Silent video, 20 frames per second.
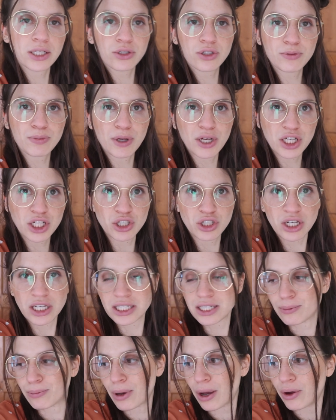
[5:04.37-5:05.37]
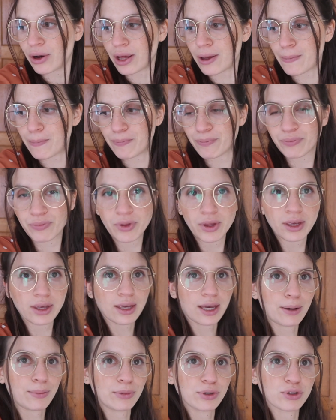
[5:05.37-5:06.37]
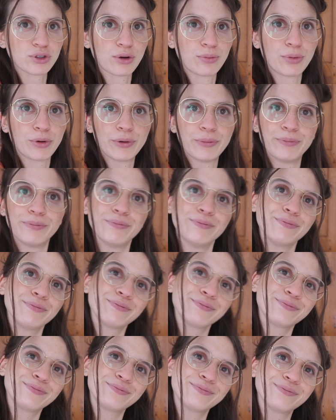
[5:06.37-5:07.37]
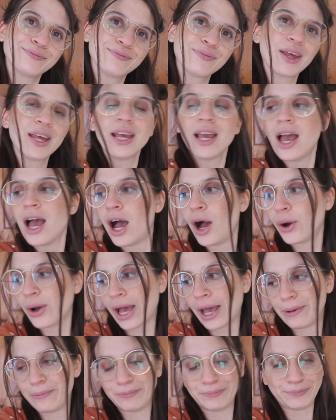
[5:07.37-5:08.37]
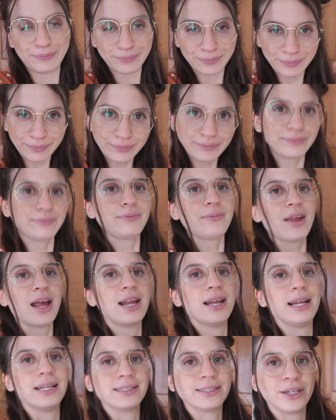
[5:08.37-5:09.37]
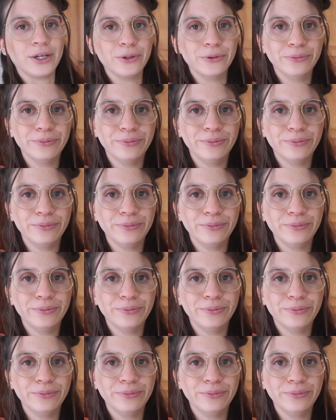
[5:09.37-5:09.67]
to stress about it. Yeah, I'm gonna chop up. Okay, let's go.